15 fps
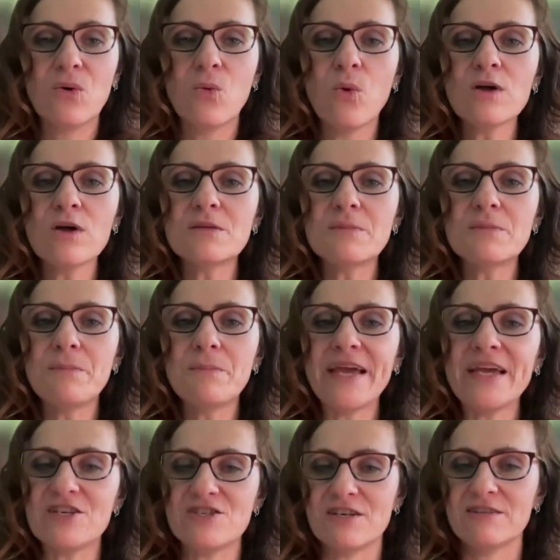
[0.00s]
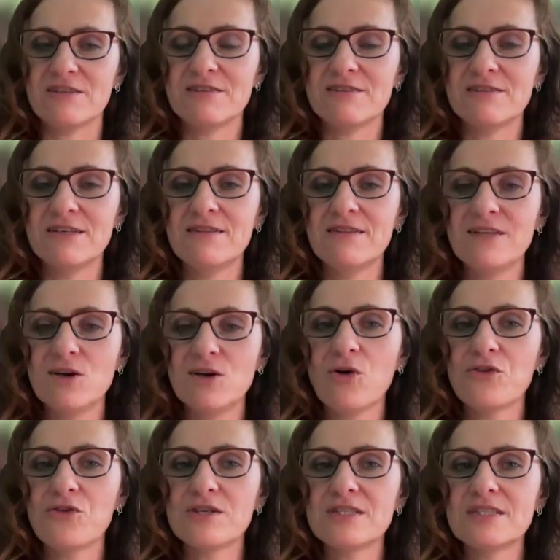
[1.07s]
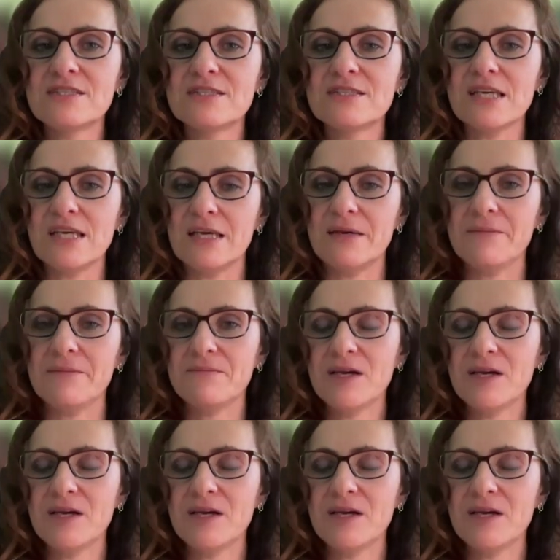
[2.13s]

what patient did the author see?